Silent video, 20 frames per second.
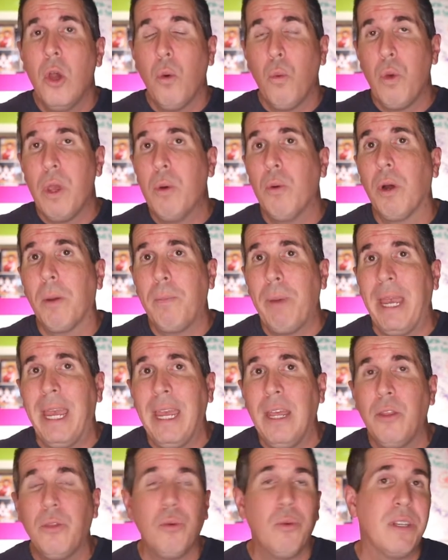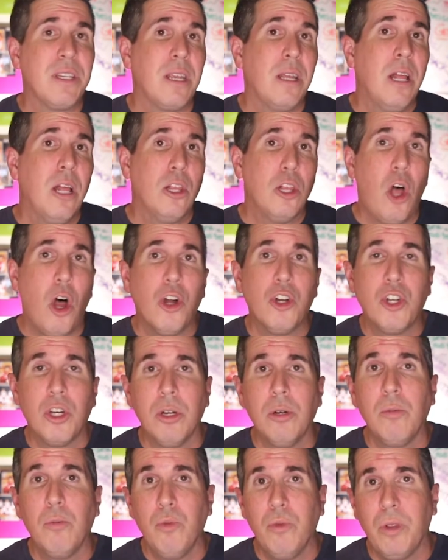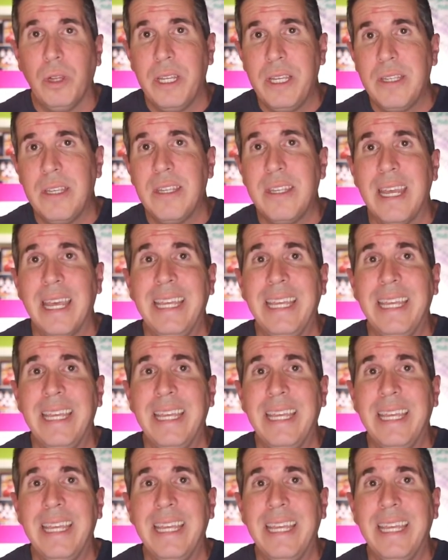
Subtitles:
Wework paid through its long-term leases